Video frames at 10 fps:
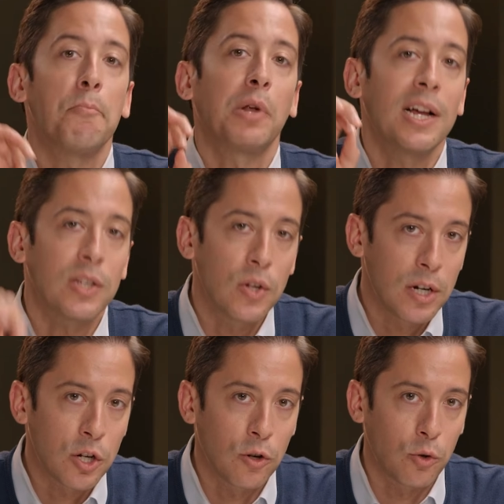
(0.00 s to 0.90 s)
plus an
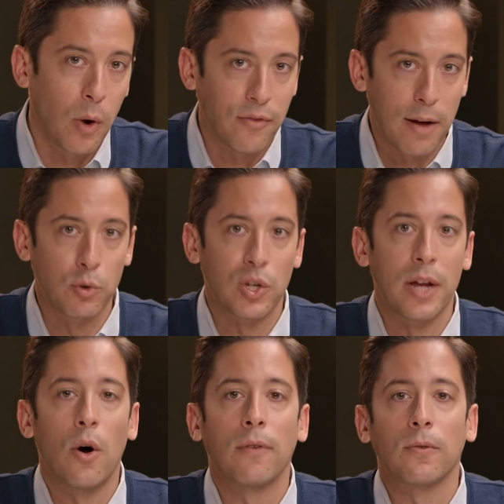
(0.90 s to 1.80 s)
additional
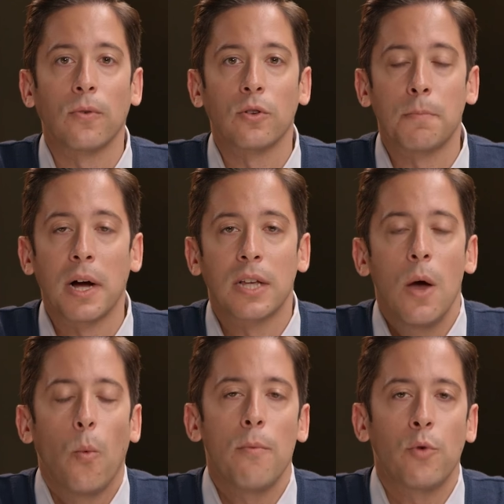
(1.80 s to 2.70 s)
25% off your first box.
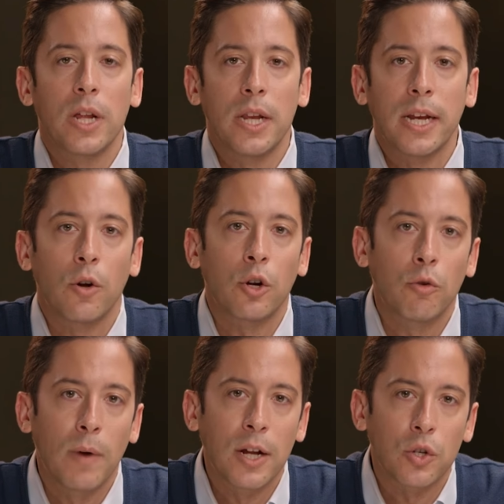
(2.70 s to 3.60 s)
What more do you need? Go to
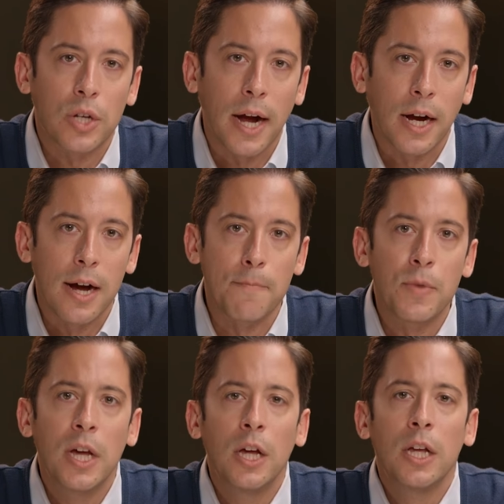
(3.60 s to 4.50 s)
goodranchers.com
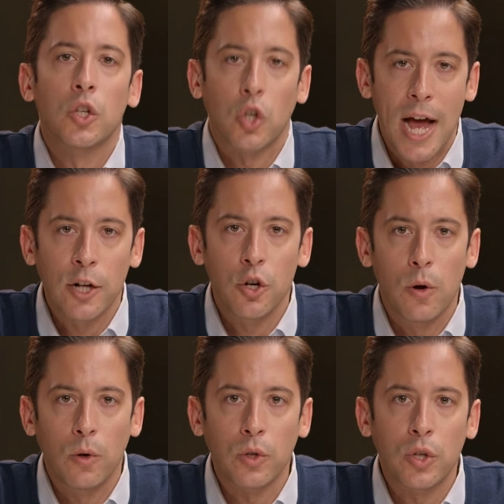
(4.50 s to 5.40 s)
slash
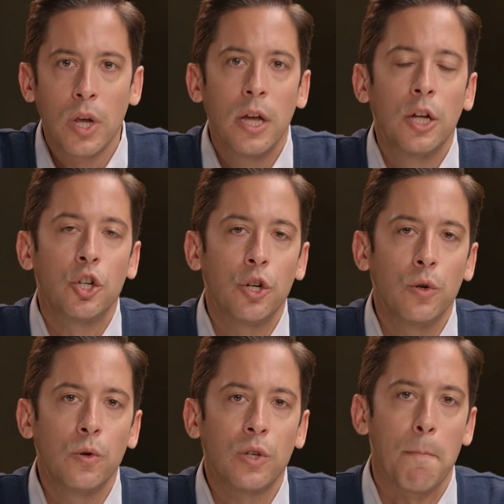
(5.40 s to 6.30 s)
Knowles,
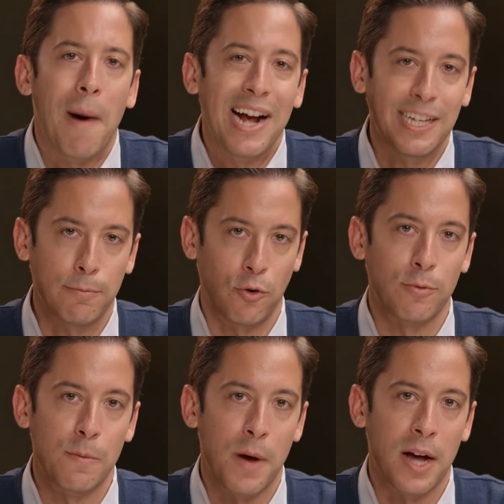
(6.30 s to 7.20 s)
choose my
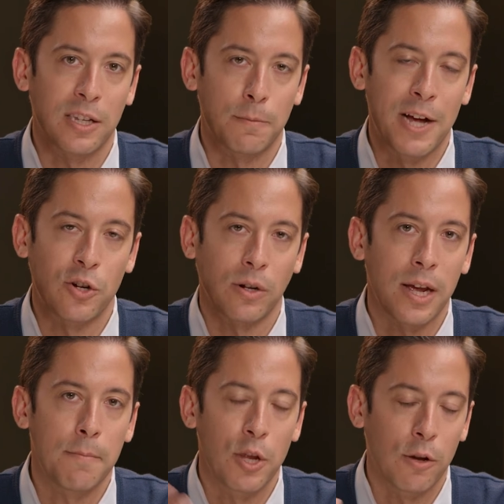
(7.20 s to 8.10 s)
subscription box
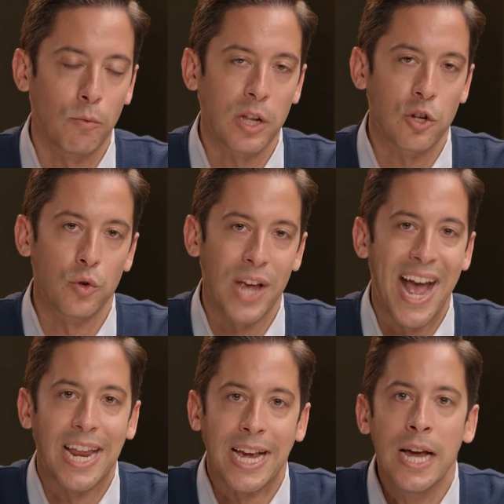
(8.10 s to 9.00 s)
especially, but you can really choose
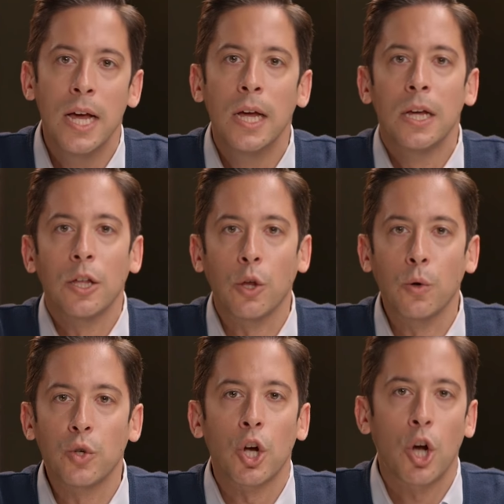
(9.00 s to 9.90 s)
any.
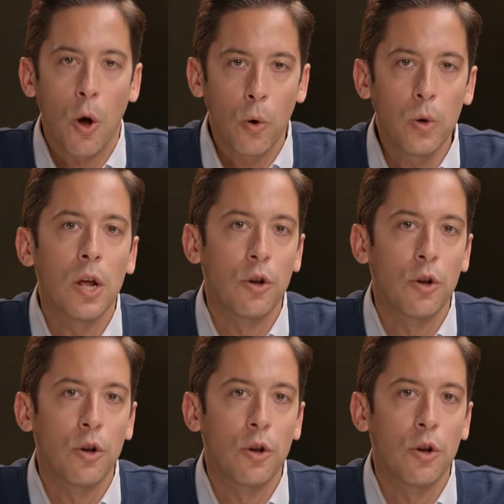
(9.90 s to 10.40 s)
Use code